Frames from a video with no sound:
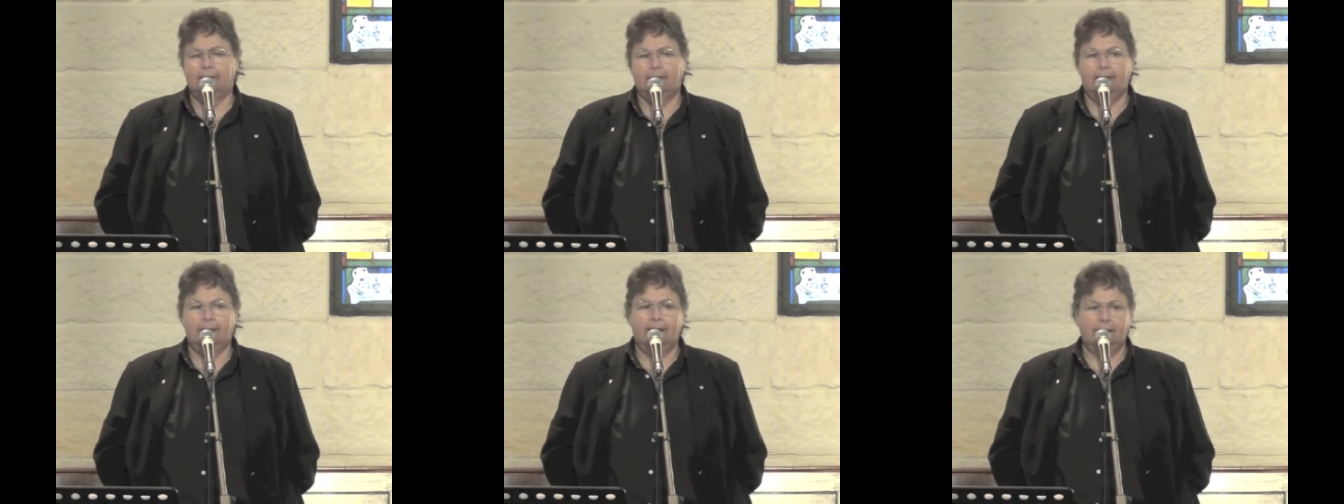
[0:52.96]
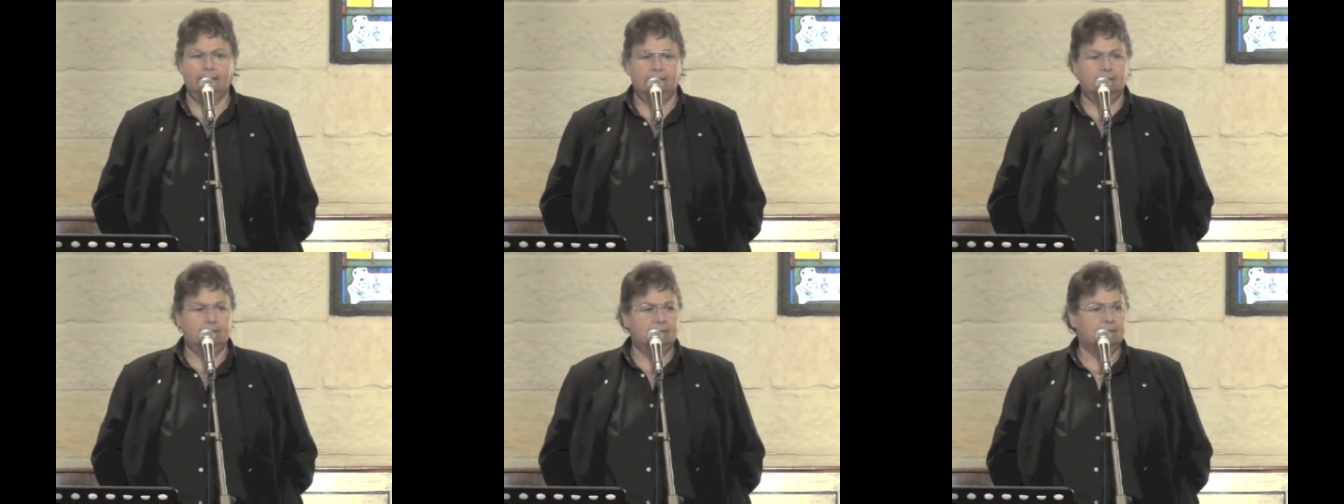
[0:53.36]
And
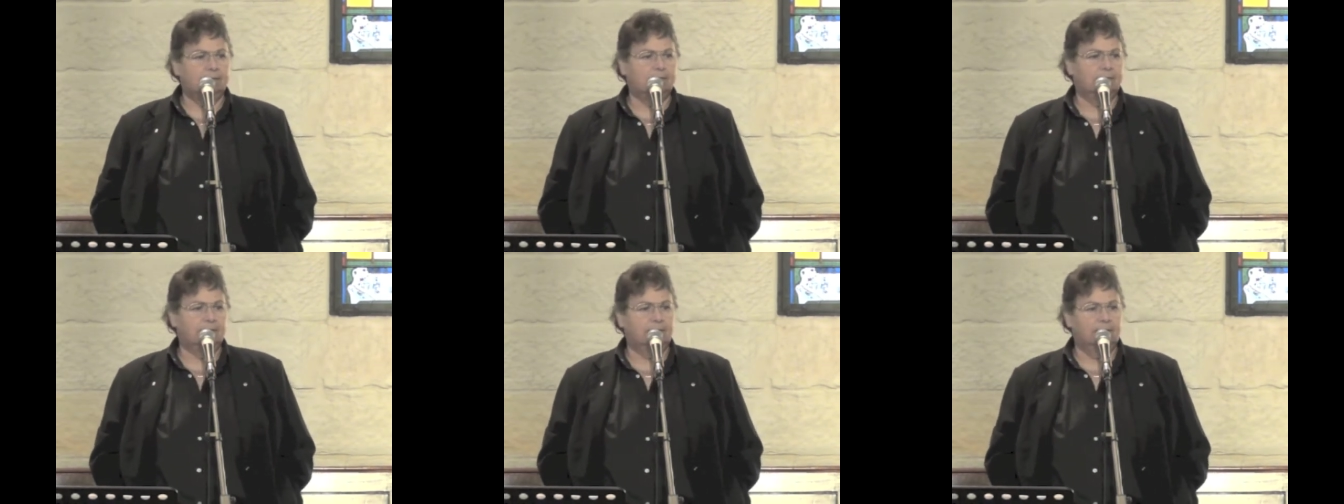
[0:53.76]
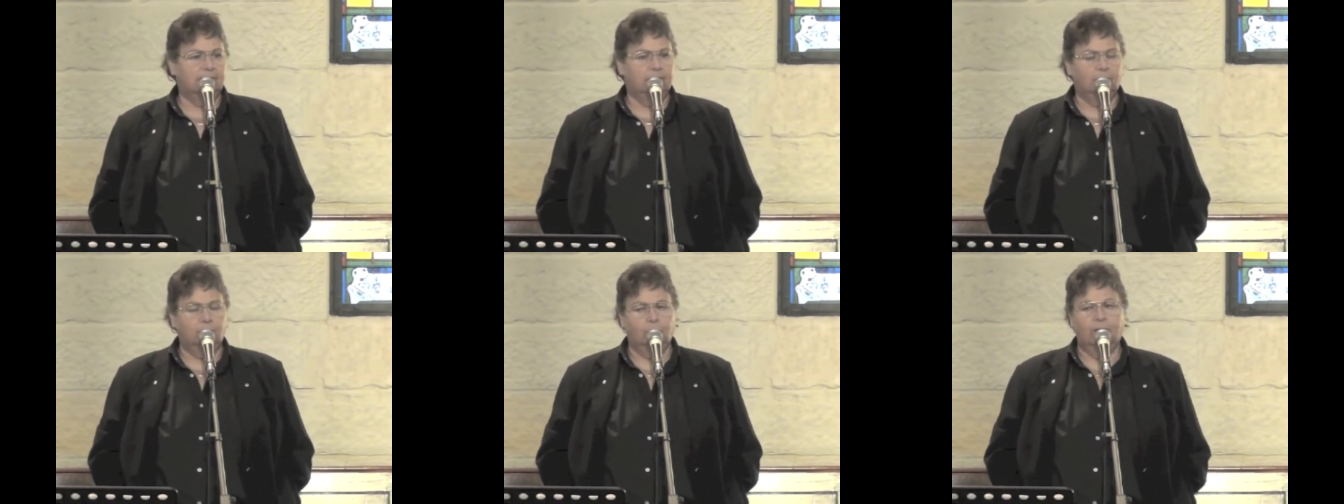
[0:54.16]
now there's
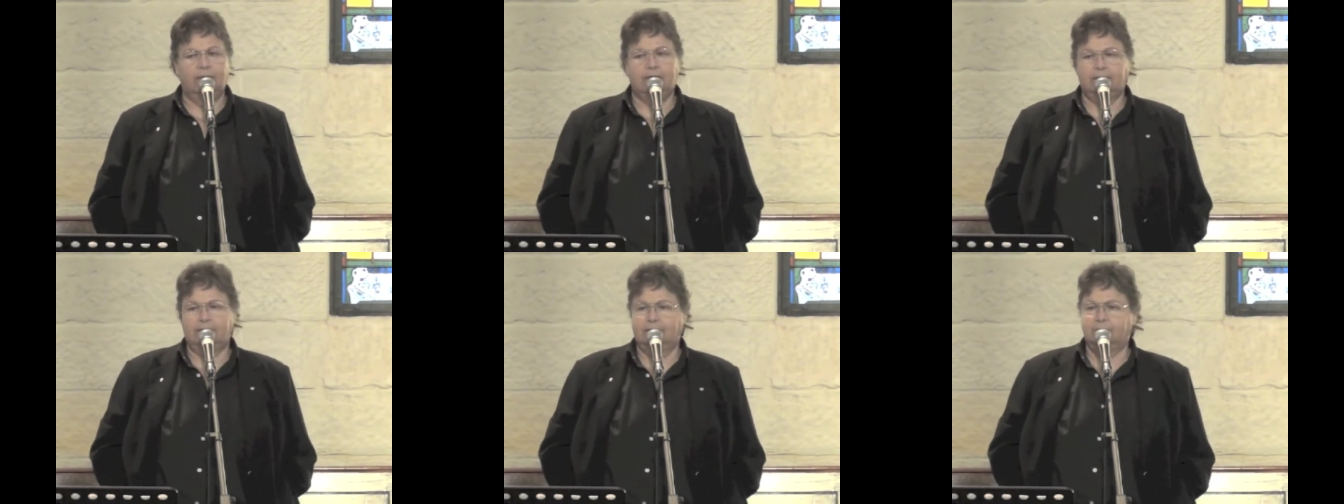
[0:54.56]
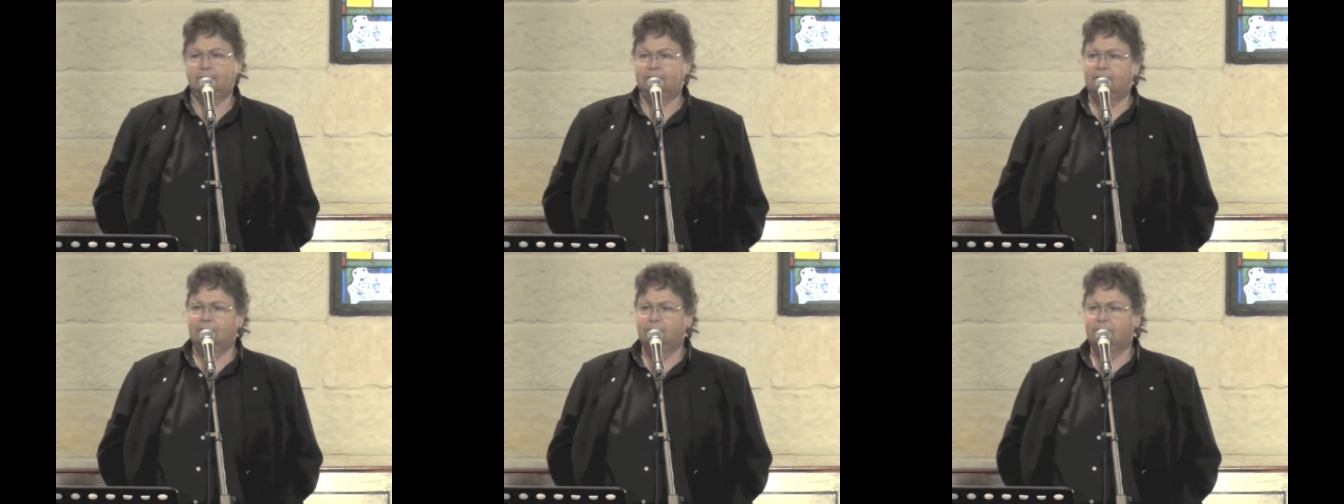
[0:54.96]
a full week of
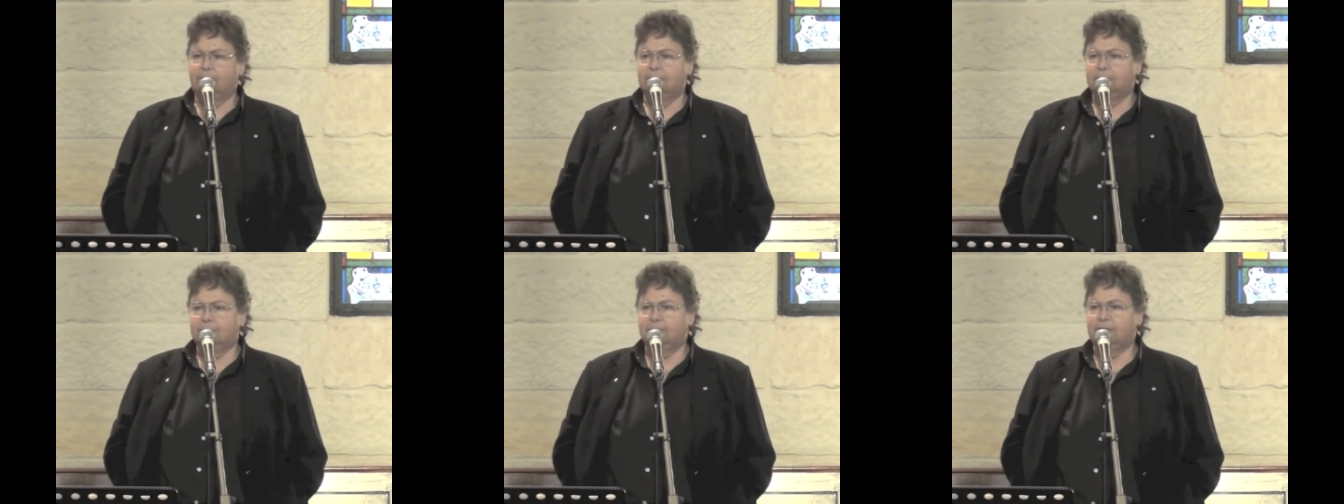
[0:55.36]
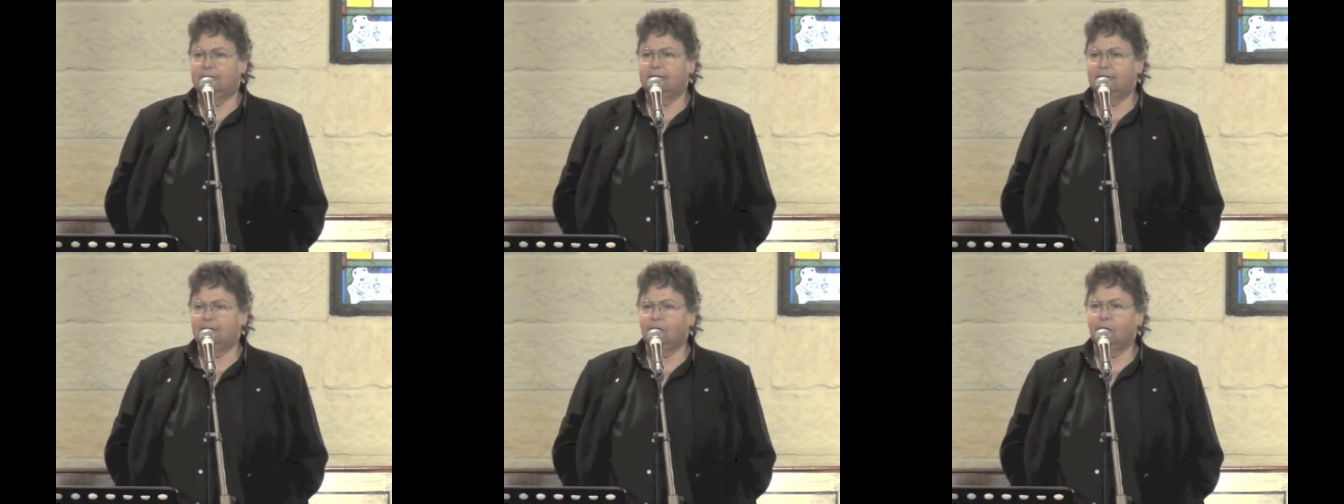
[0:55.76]
them, so we,
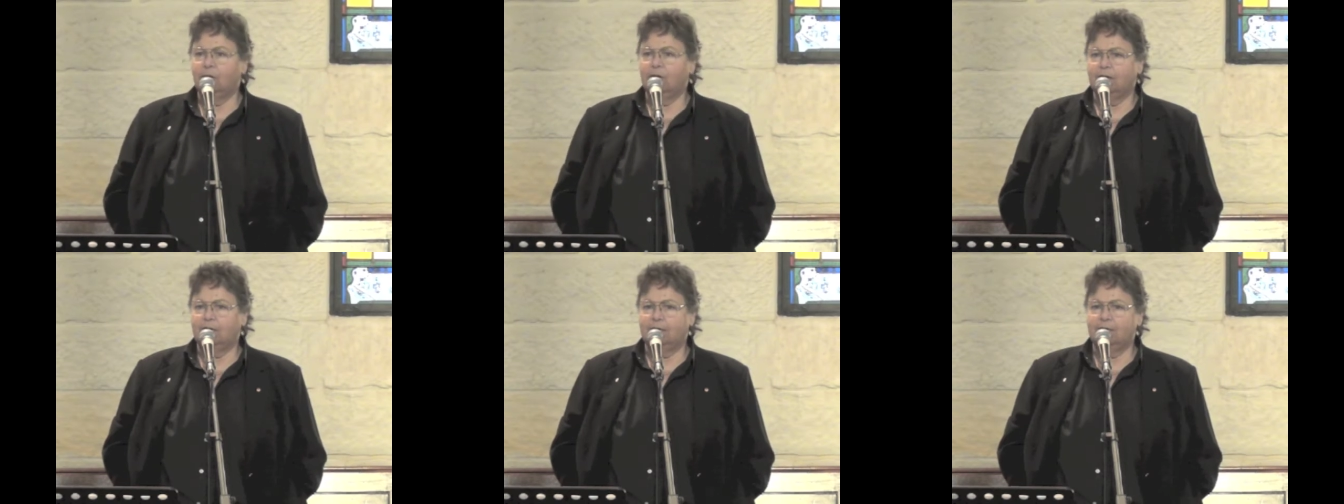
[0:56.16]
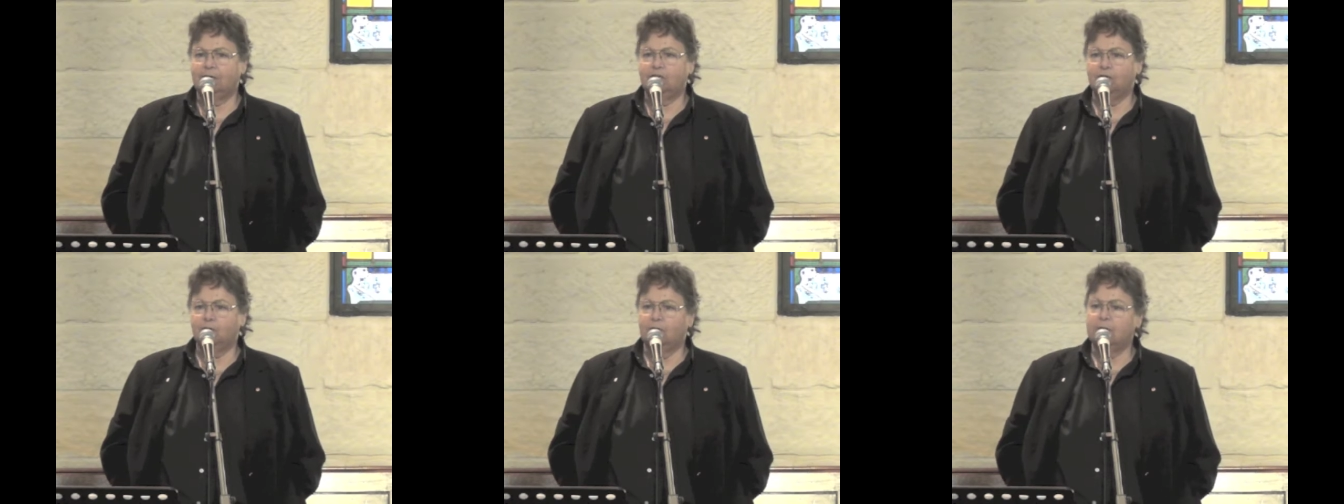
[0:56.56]
we get quite an
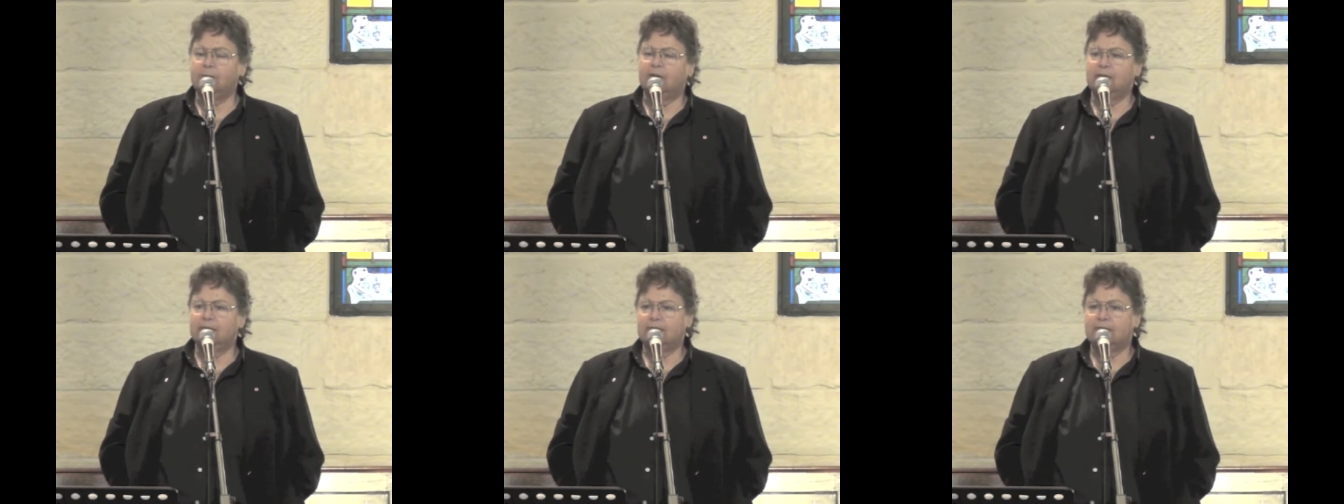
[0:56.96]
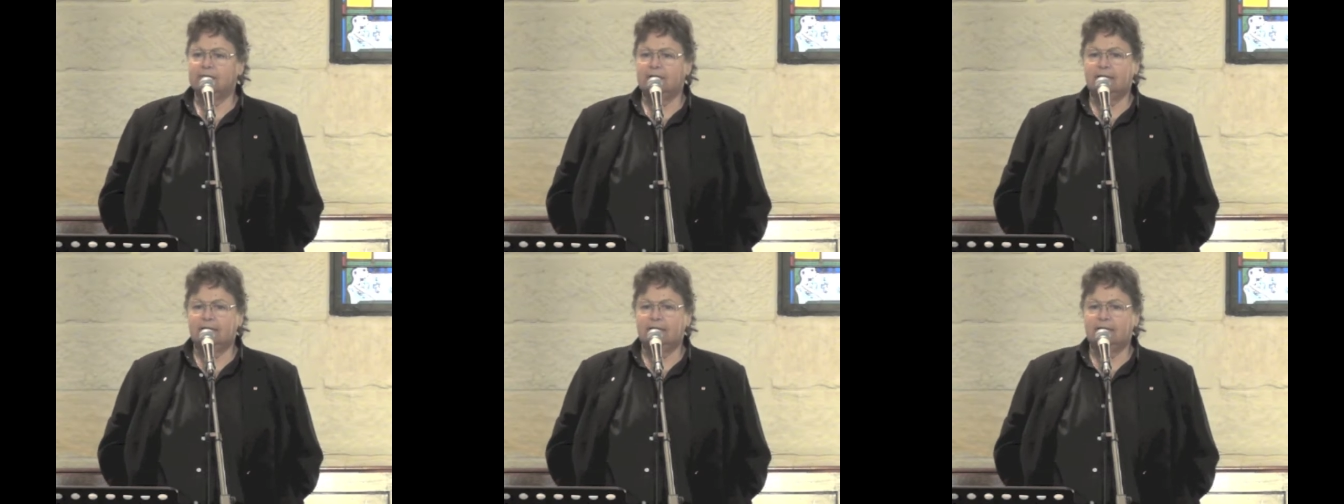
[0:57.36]
enjoyment